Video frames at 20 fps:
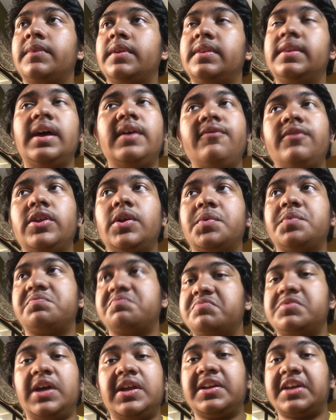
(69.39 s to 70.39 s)
That video
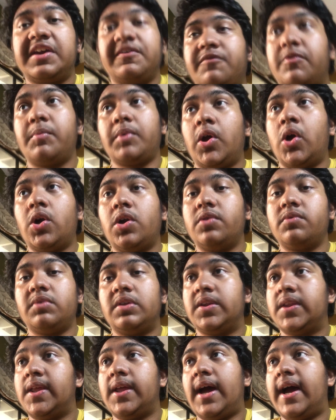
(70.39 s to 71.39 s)
that came from my heart.
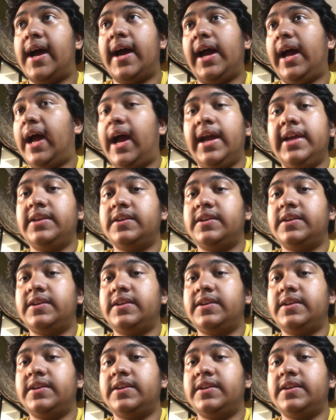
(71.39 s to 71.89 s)
I